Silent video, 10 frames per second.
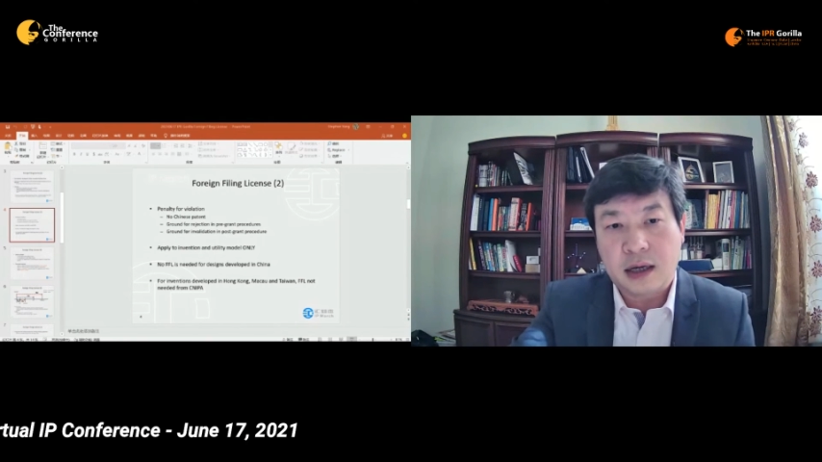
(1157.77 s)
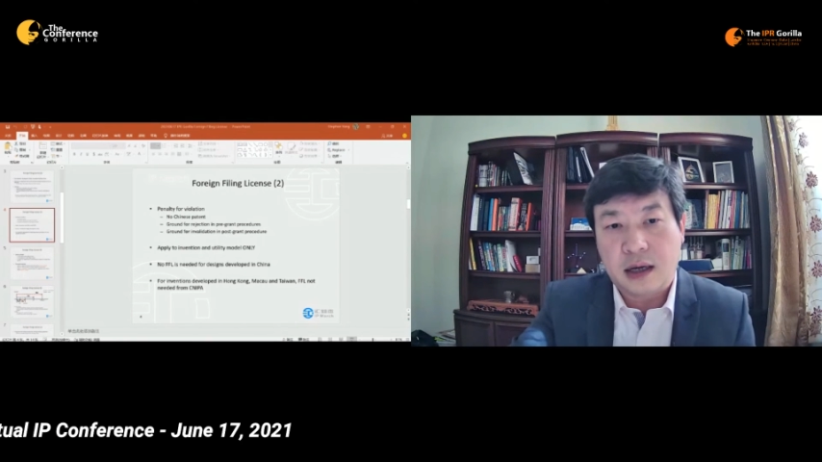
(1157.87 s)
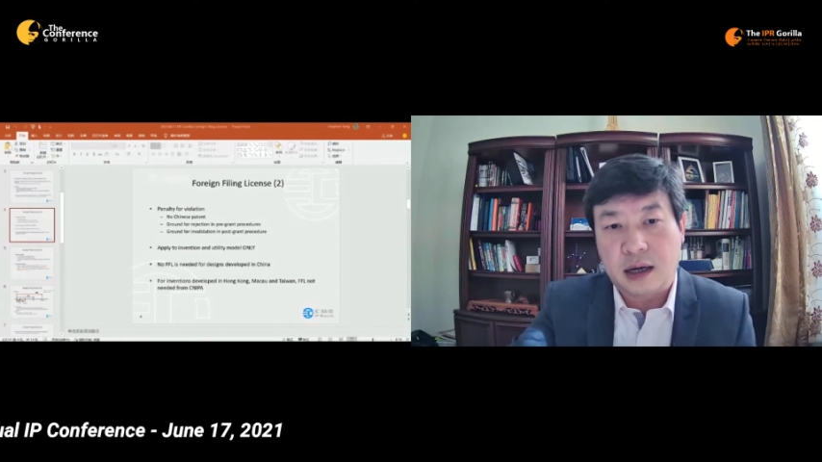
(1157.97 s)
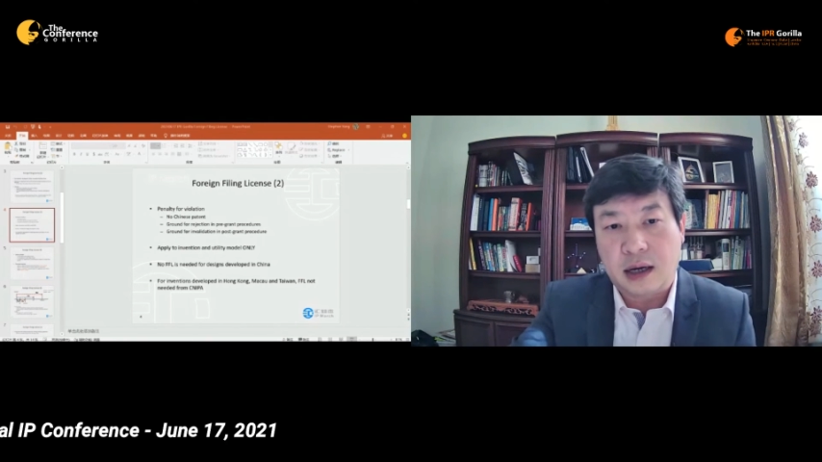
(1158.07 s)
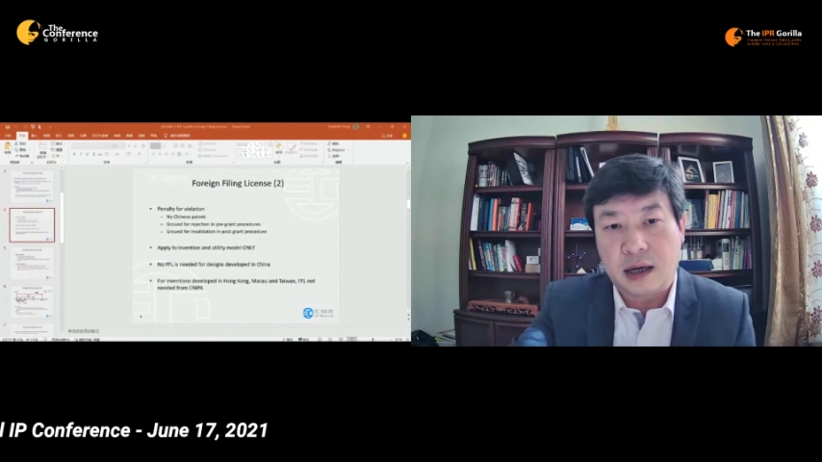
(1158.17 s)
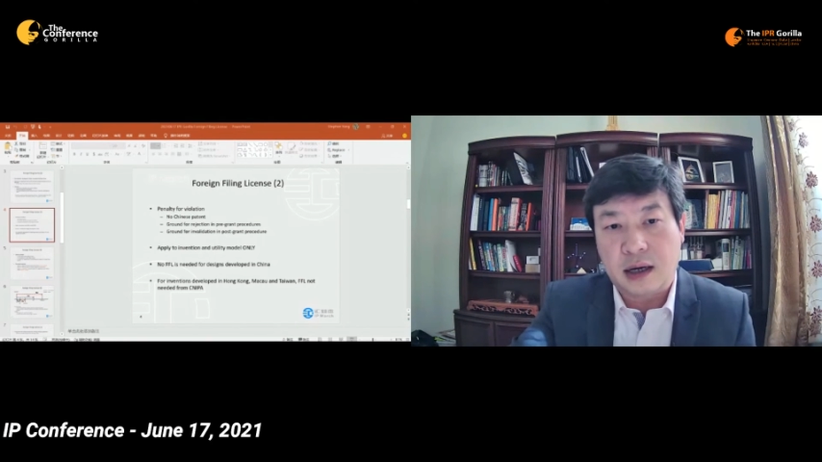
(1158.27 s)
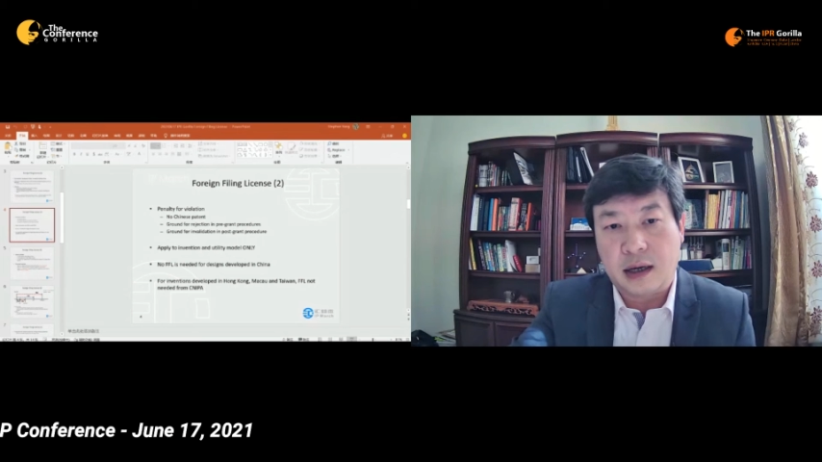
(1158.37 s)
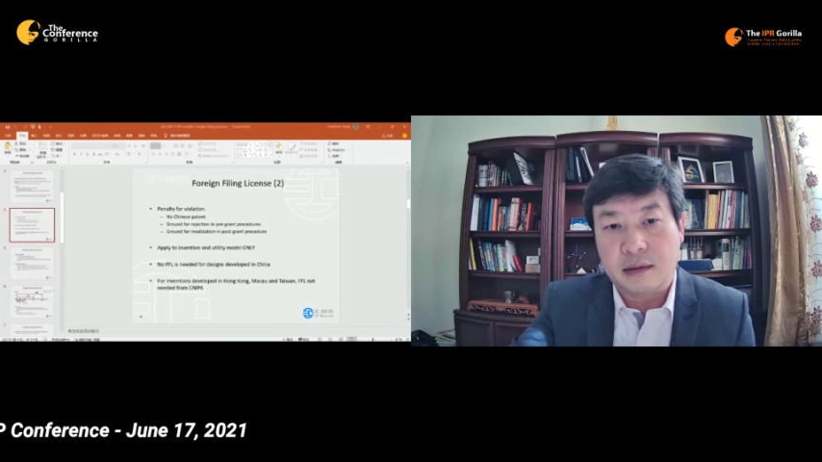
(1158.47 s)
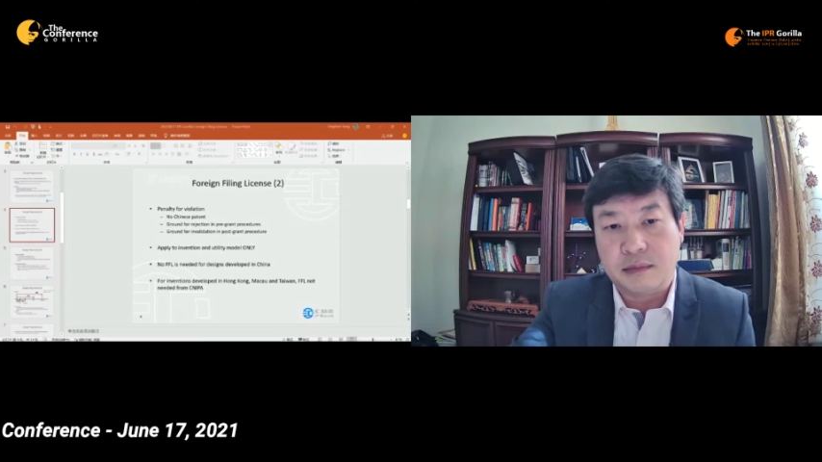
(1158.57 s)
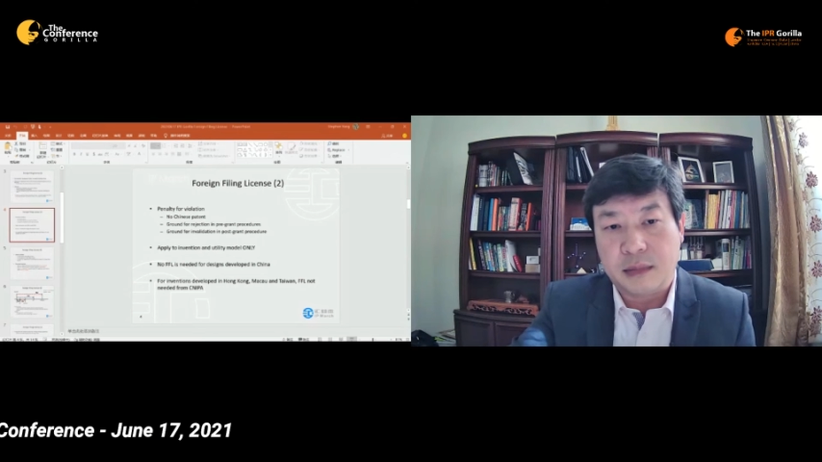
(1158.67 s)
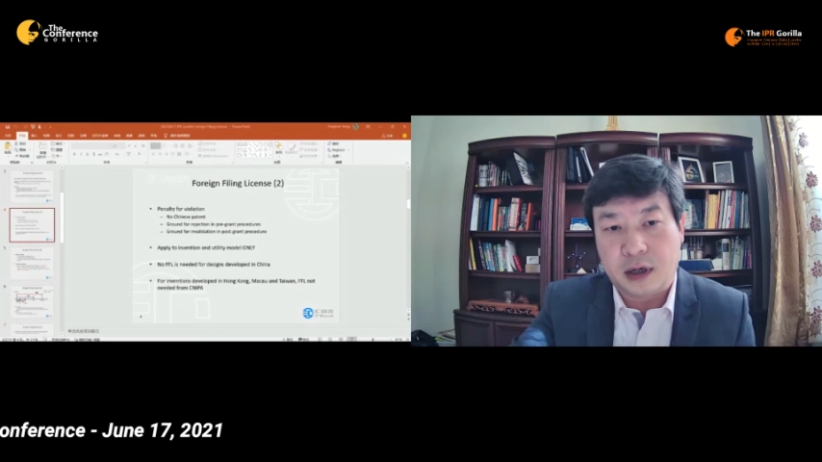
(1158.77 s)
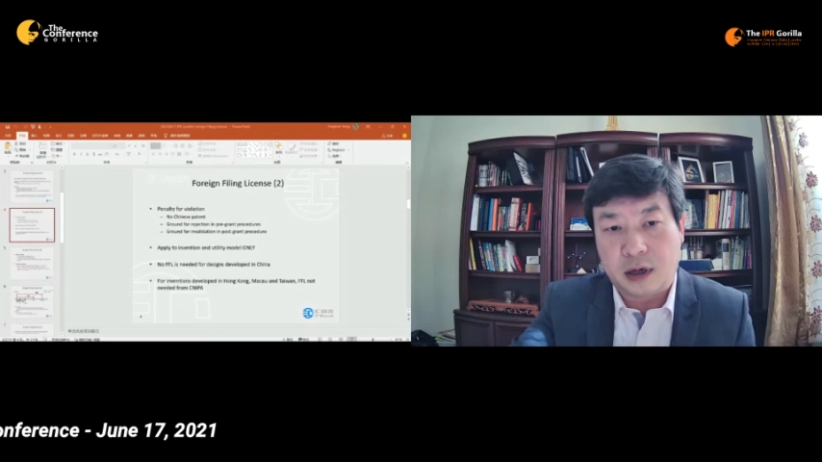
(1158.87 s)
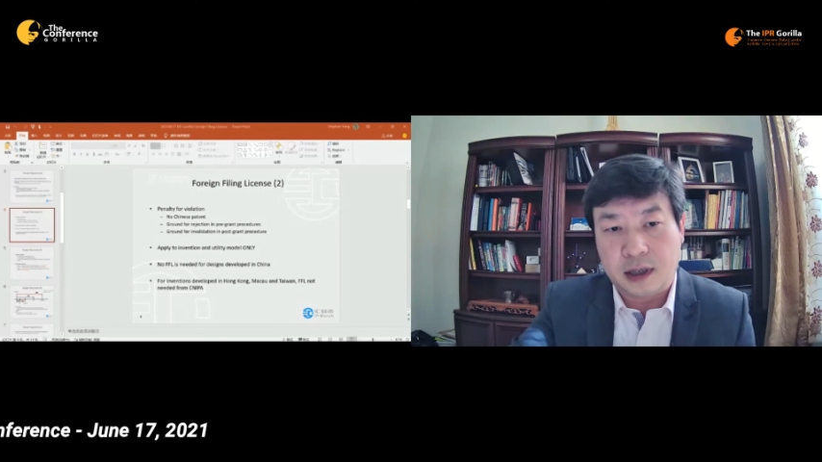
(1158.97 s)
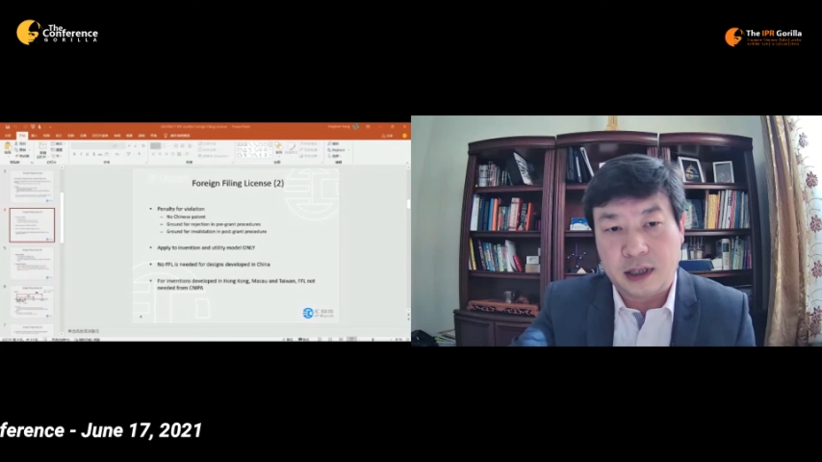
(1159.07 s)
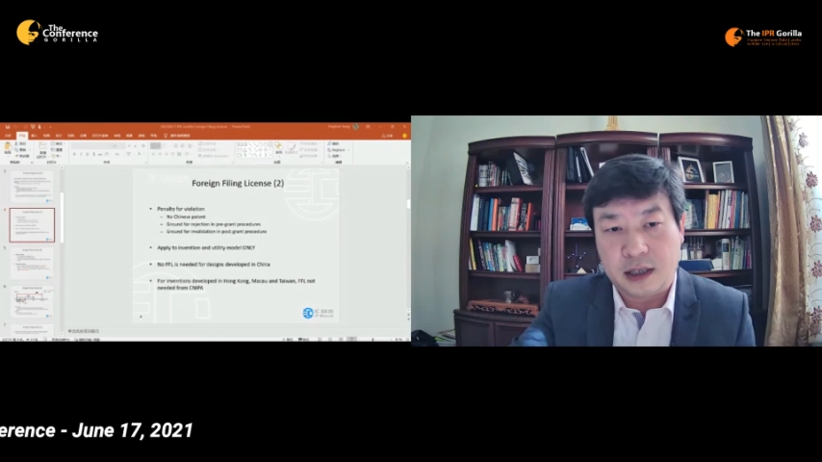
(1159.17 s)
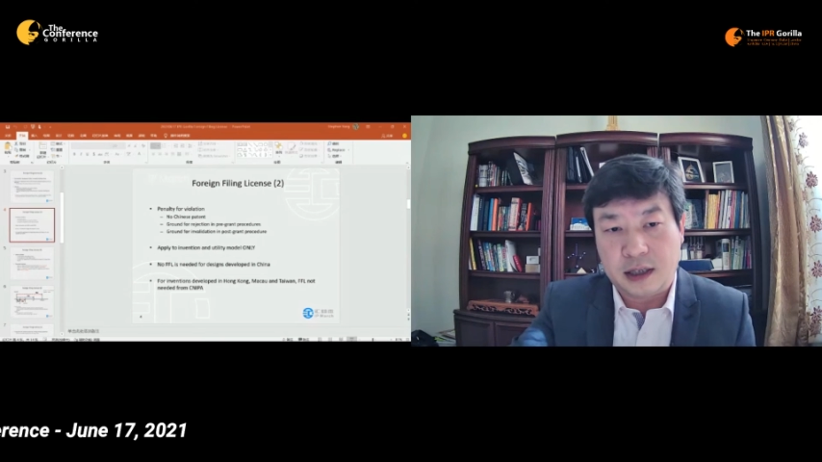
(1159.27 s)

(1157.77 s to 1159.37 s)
on